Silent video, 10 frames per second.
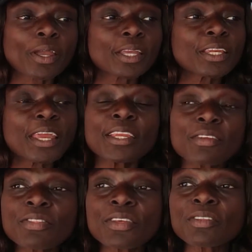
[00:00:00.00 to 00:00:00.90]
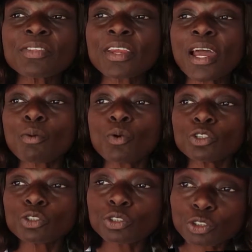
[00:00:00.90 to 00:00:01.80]
in anything that I
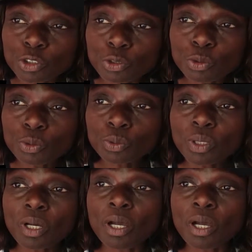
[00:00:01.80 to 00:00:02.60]
want to do,